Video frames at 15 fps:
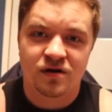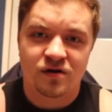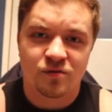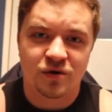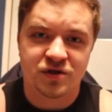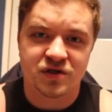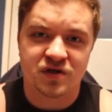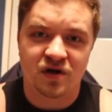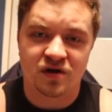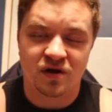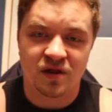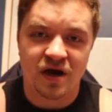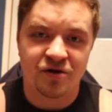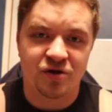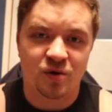which is going to
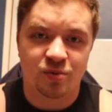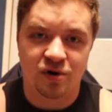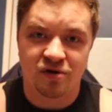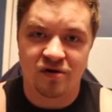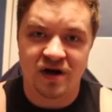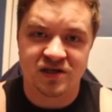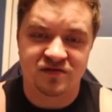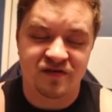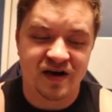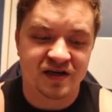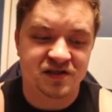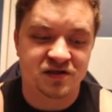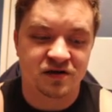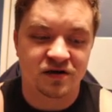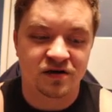allow you to progress
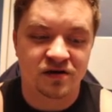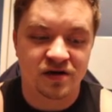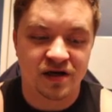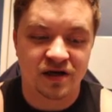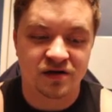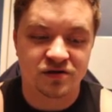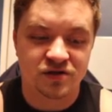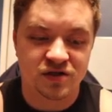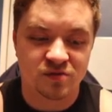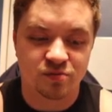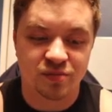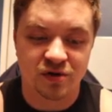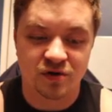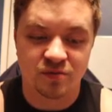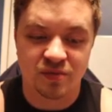faster and just
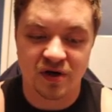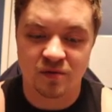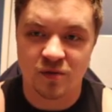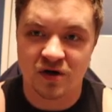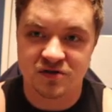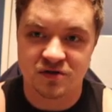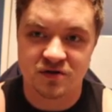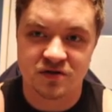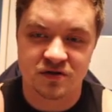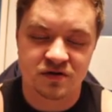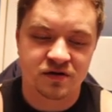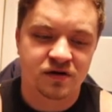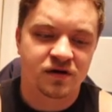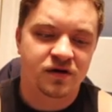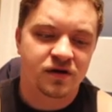build big muscles,
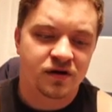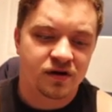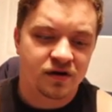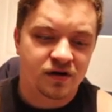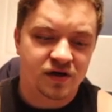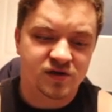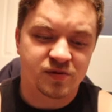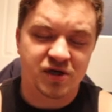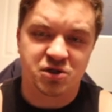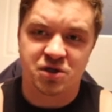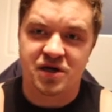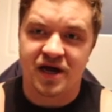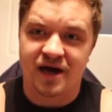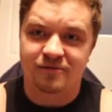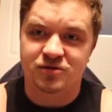
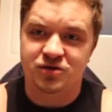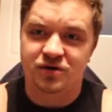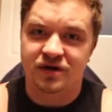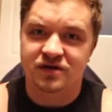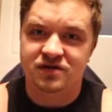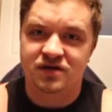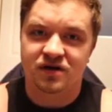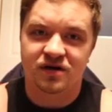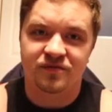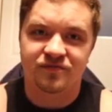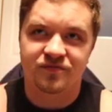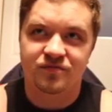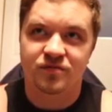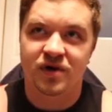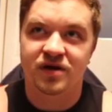especially hamstrings.
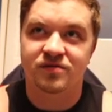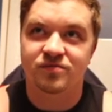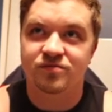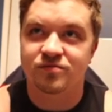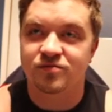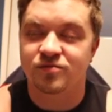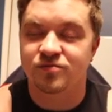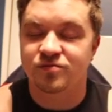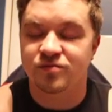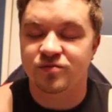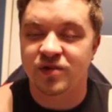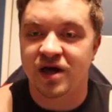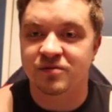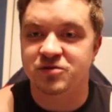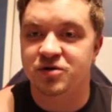My
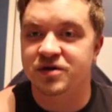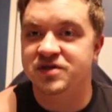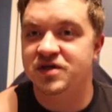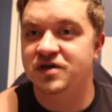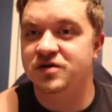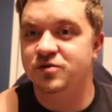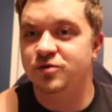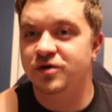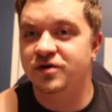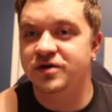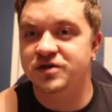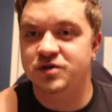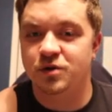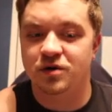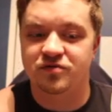hamstrings get
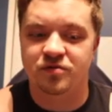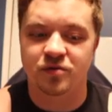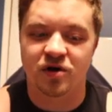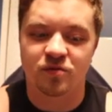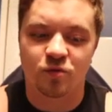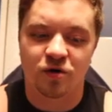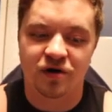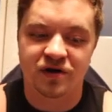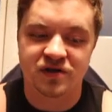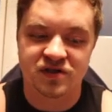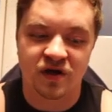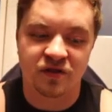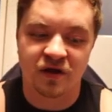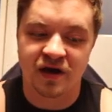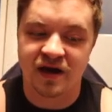really sore from good mornings,
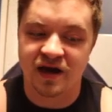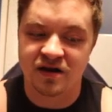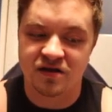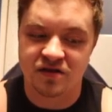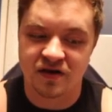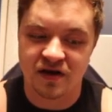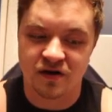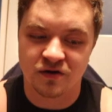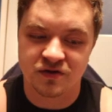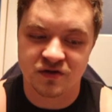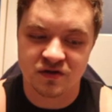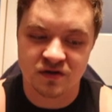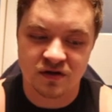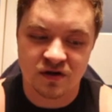unlike anything else.